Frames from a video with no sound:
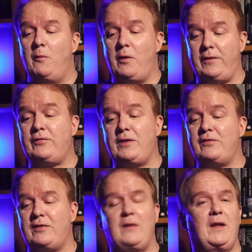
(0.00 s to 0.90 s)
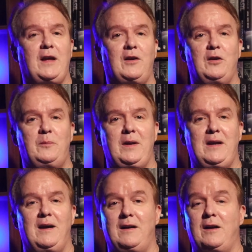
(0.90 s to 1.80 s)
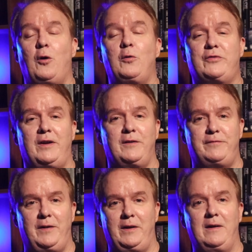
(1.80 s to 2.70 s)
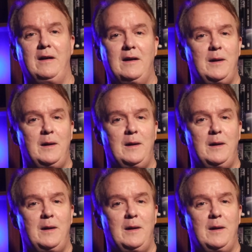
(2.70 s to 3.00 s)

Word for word: Well, this does sound like it could be a, a whole ton of fun,